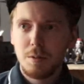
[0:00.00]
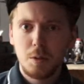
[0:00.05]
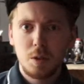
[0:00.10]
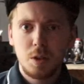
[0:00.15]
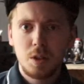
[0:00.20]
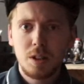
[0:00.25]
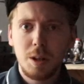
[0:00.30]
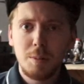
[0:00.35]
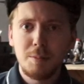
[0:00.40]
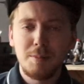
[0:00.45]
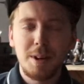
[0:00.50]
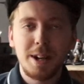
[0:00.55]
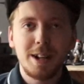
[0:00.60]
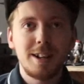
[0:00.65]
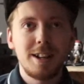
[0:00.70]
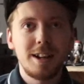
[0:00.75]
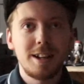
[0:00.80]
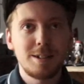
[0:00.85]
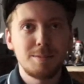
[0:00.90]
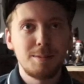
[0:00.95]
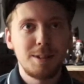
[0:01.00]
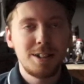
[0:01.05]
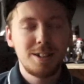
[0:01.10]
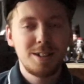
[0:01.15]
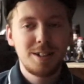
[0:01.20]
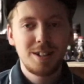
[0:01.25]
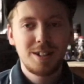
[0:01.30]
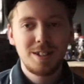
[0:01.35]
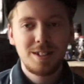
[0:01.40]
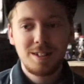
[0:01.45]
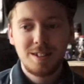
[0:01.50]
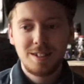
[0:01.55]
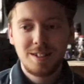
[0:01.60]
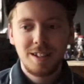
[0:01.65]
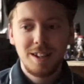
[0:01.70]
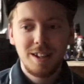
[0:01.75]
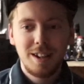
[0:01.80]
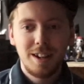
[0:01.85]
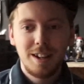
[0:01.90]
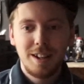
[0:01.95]
some of my classmates
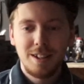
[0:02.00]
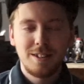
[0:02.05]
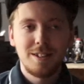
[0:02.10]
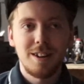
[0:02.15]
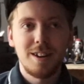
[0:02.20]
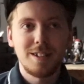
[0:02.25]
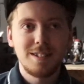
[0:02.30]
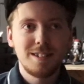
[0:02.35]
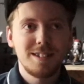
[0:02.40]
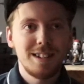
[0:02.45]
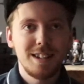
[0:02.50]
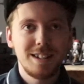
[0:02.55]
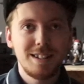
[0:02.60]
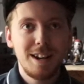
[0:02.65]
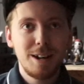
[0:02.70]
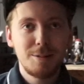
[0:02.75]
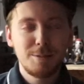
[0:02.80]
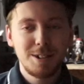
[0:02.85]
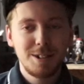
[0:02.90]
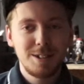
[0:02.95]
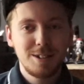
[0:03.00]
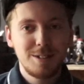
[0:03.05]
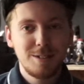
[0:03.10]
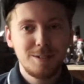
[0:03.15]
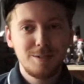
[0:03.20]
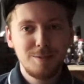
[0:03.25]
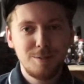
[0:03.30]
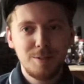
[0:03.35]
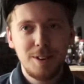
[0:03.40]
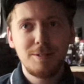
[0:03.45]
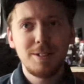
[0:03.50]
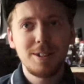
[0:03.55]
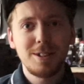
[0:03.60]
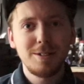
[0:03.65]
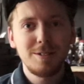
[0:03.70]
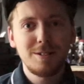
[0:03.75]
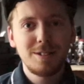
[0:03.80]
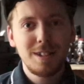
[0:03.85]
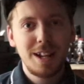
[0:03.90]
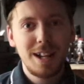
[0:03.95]
thought that I was very
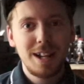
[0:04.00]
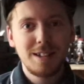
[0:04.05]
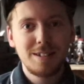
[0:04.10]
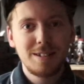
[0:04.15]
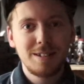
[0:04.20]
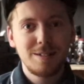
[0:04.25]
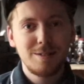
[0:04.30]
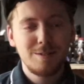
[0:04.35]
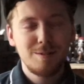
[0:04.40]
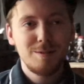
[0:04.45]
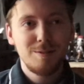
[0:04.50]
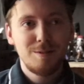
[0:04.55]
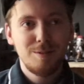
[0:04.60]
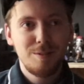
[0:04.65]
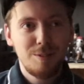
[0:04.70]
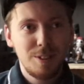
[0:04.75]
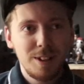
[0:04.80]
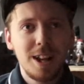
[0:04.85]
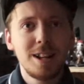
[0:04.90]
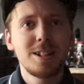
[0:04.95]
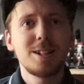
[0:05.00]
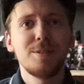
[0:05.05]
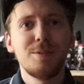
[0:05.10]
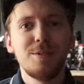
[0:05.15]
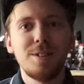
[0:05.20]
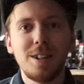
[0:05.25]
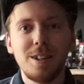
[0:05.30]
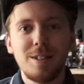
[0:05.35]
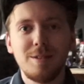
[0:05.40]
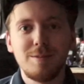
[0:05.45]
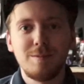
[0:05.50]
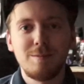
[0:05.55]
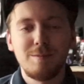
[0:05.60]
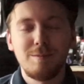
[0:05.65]
good at philosophy.